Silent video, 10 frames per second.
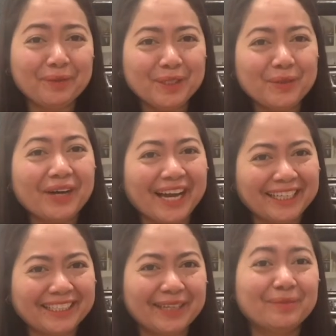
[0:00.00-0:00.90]
2
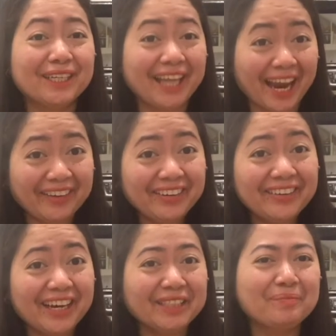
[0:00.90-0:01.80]
item that I
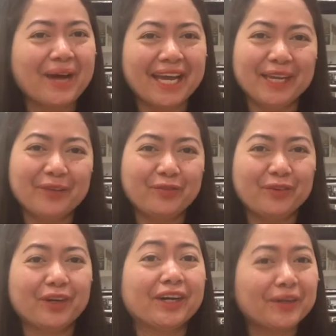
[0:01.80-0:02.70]
regret buying
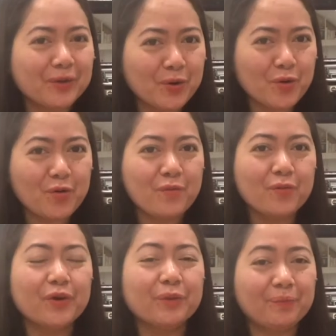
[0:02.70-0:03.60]
for our
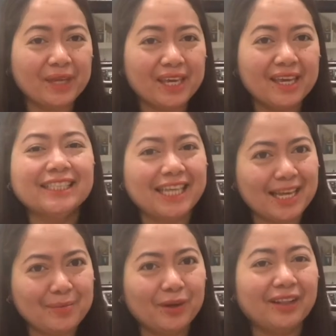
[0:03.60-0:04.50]
home would be
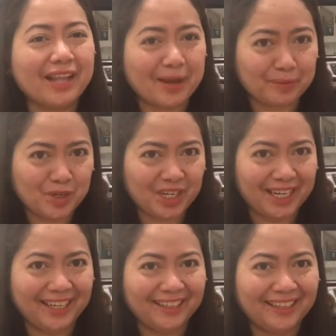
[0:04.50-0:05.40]
table
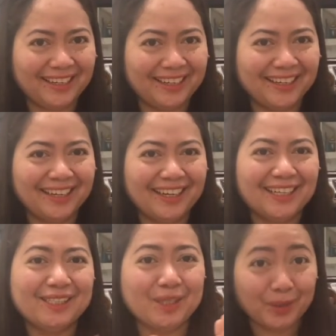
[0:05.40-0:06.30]
lampshade.
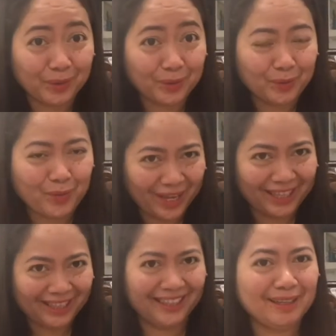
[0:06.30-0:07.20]
So
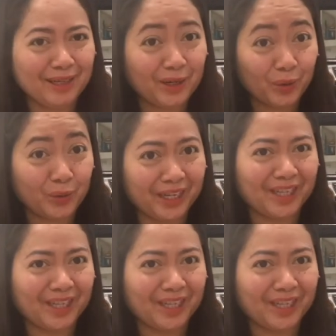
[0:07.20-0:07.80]
wait, kukunin